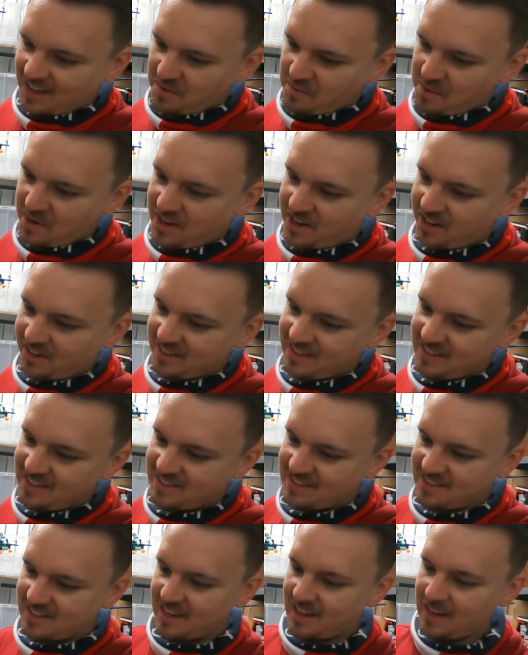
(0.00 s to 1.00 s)
we got
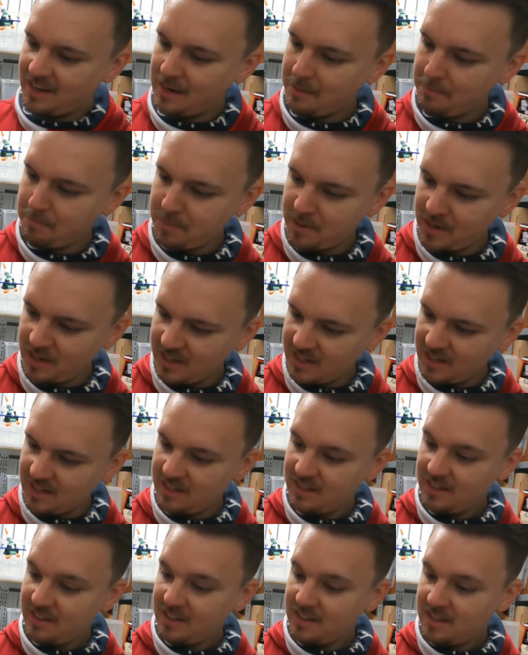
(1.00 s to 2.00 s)
this
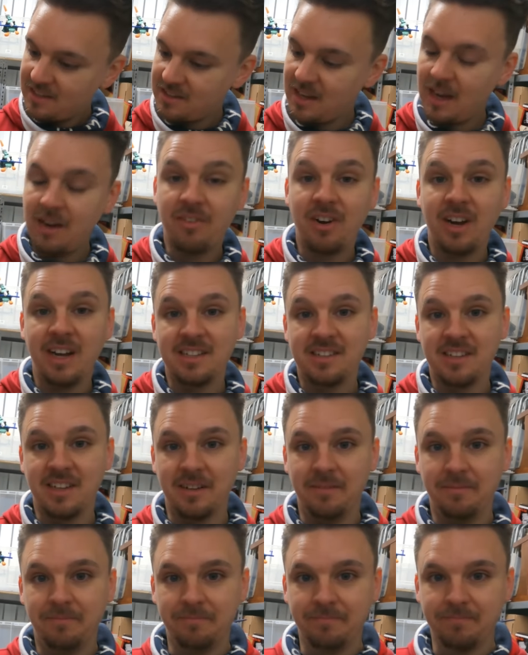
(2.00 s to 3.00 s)
Olympia
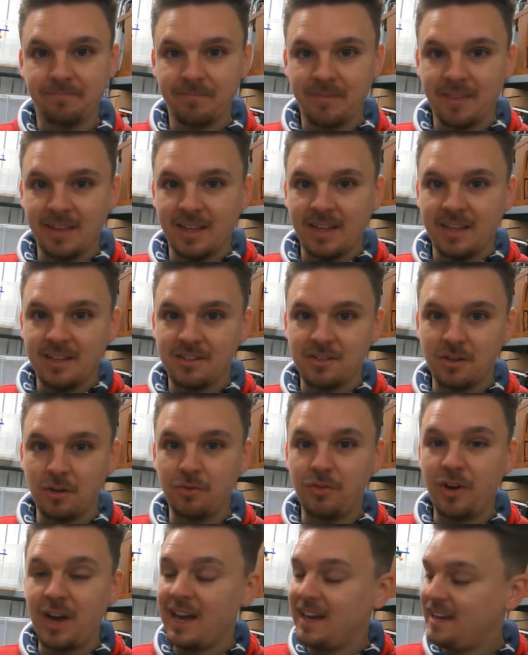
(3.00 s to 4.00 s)
typewriter.
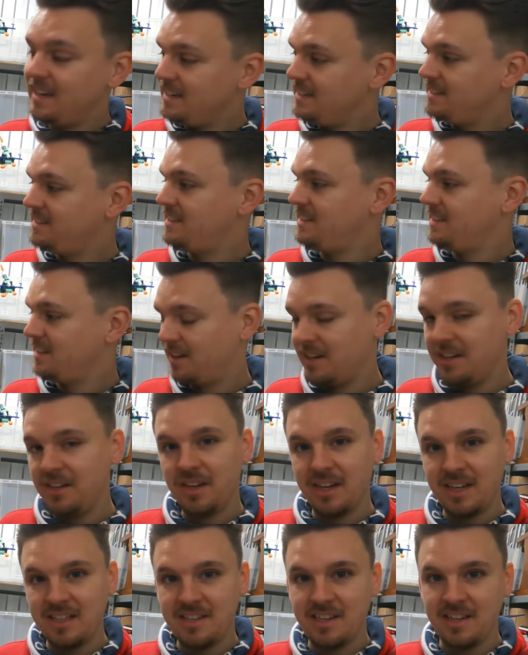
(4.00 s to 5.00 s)
Sold for eighty-nine
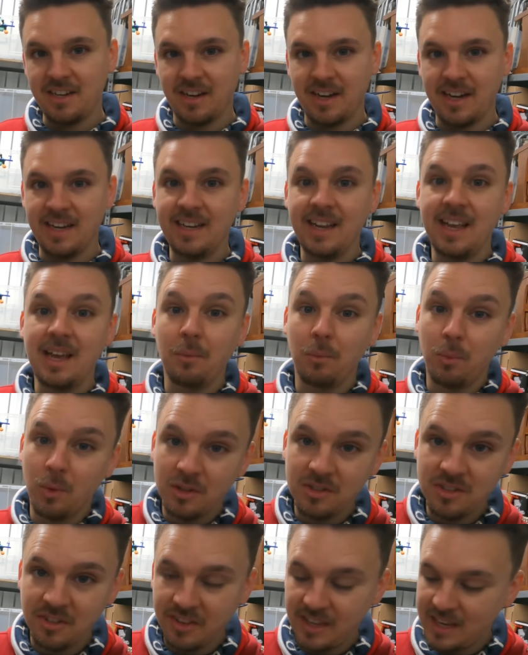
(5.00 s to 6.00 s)
ninety-nine. It
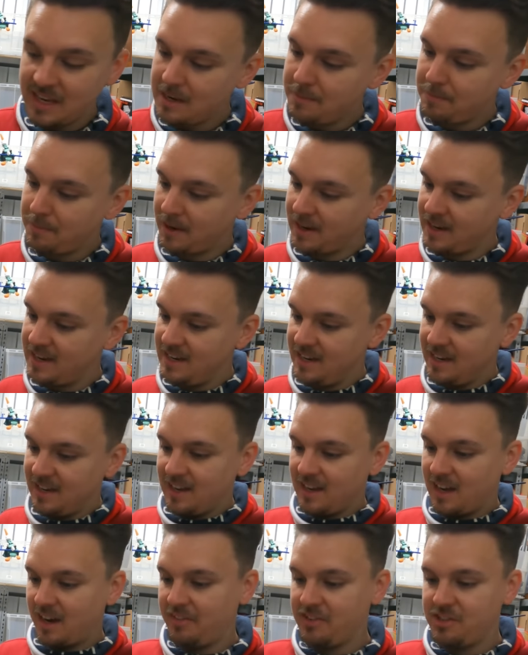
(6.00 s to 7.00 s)
was on eBay.
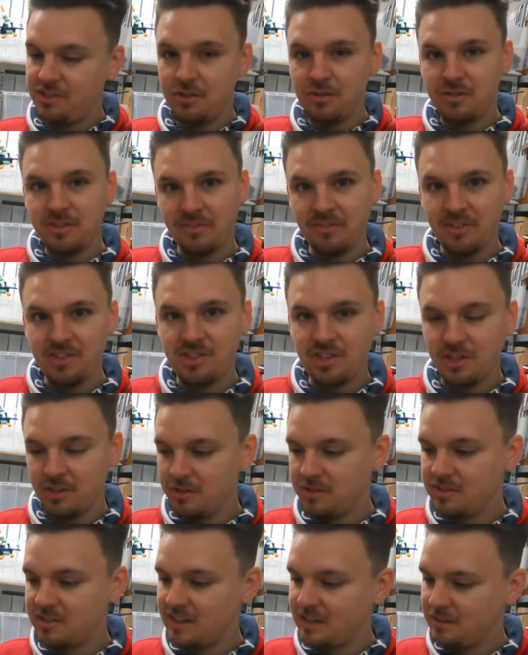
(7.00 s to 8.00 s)
I reduced and
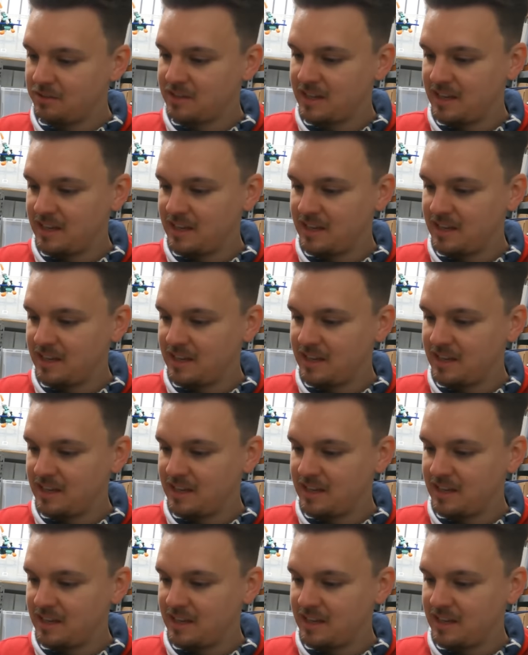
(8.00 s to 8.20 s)
reduced. It was